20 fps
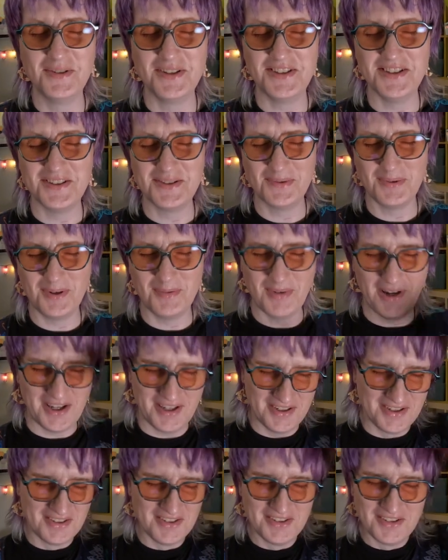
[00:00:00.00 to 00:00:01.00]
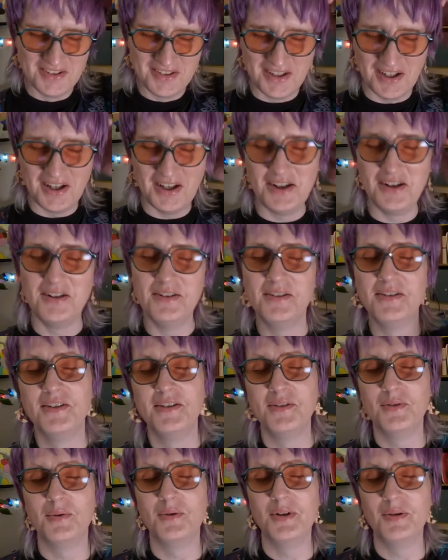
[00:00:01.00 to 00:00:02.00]
which is one of my uh,
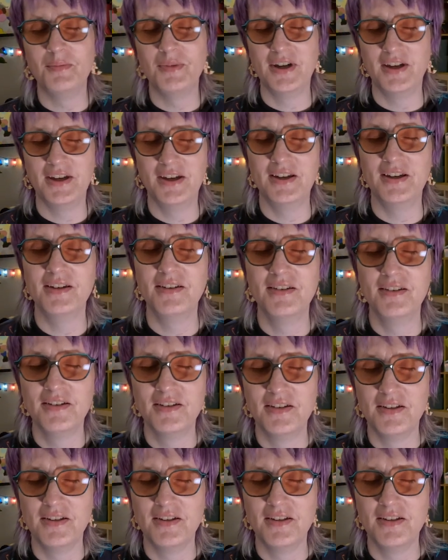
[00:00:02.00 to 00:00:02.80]
one of my